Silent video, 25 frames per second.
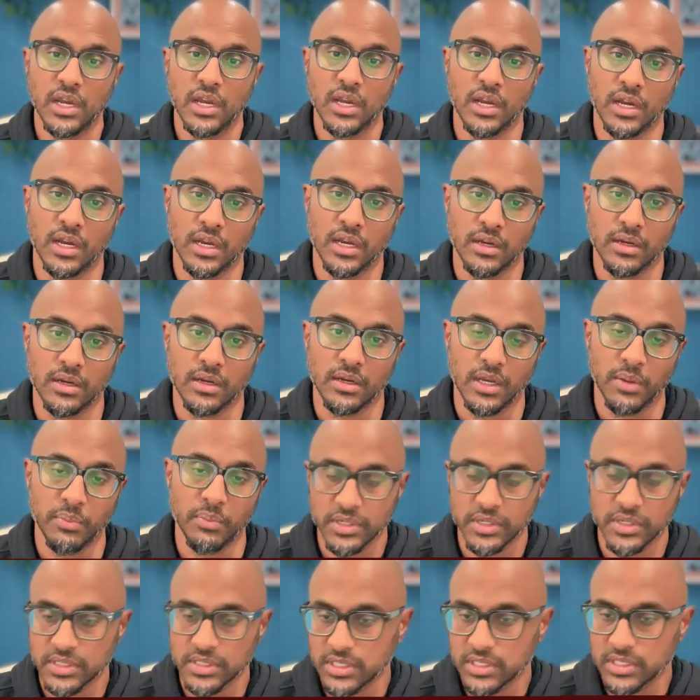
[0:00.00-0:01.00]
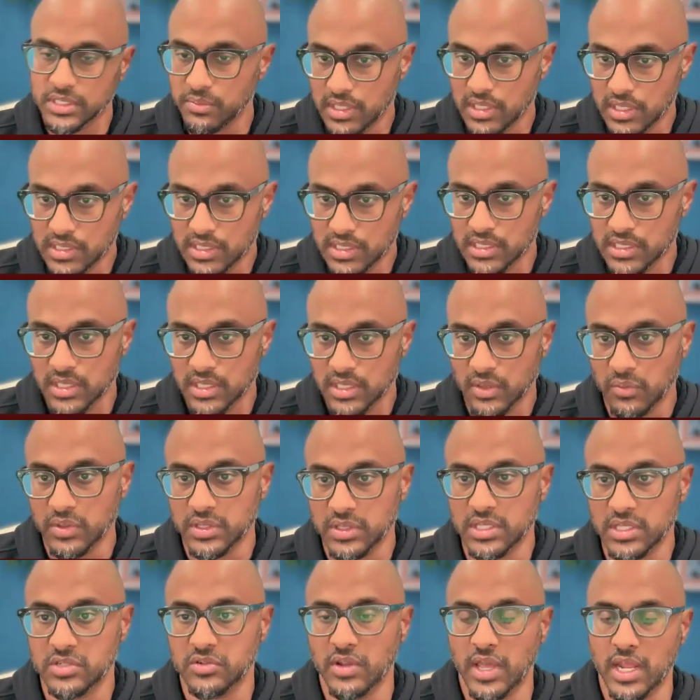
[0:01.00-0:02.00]
appears to be consistent
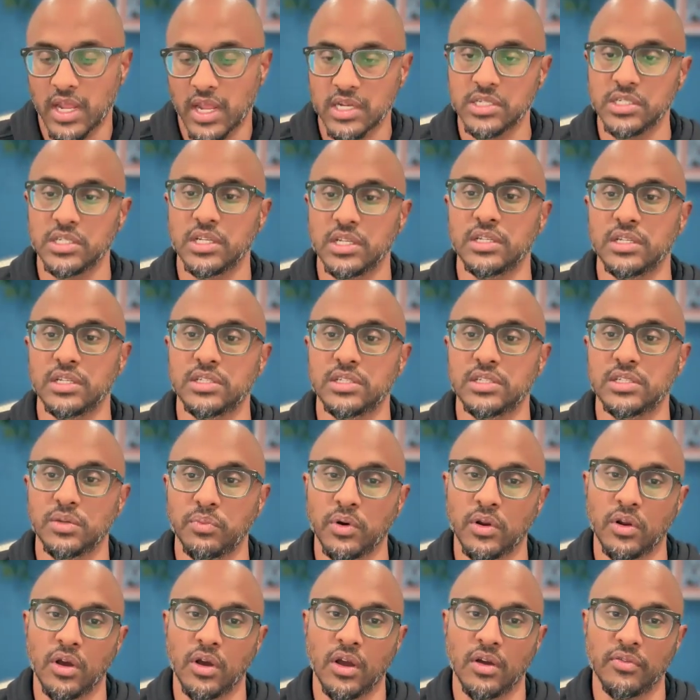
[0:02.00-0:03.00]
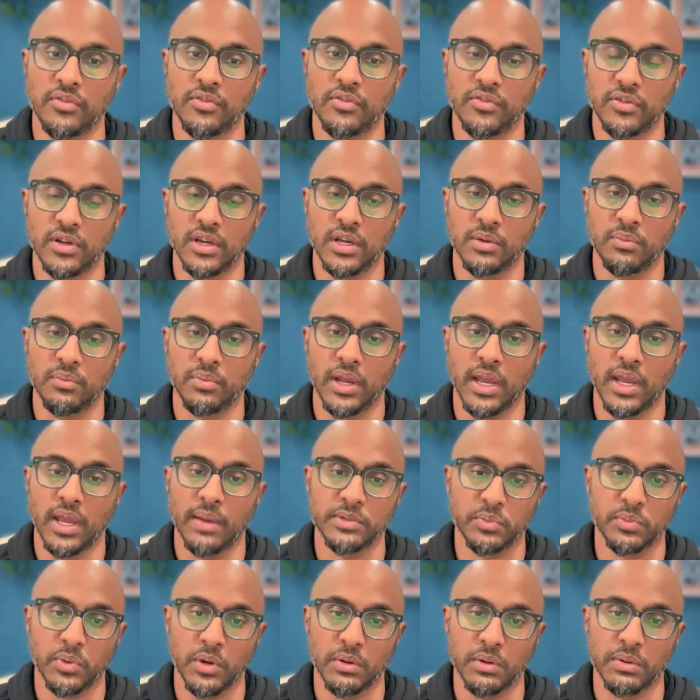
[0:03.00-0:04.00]
with the strategy to put off,
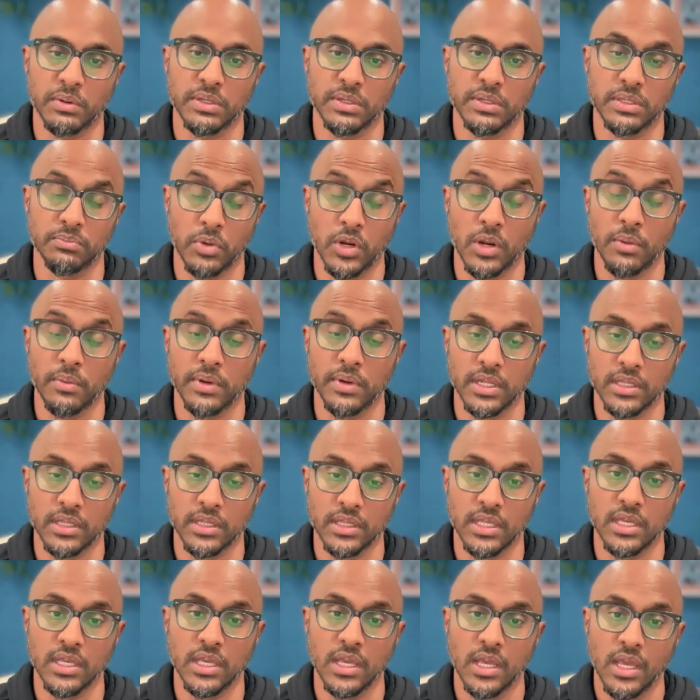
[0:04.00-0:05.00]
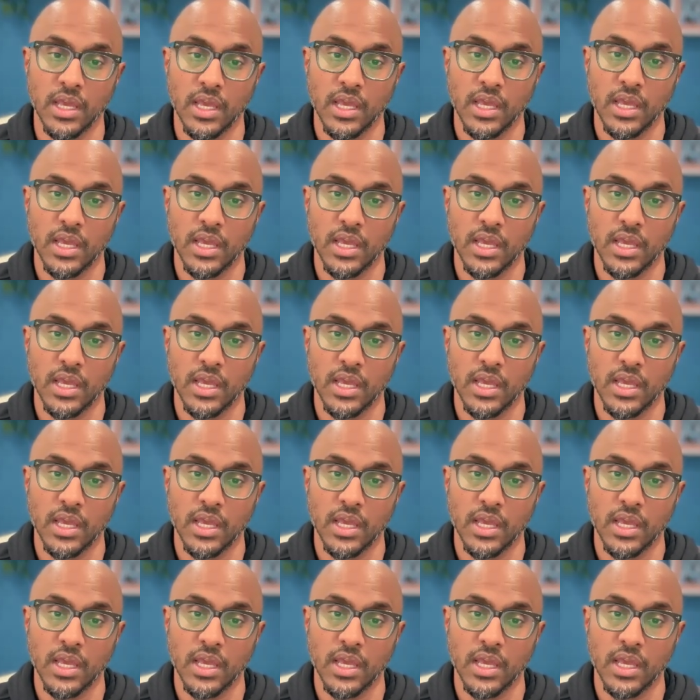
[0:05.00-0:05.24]
perhaps permanently,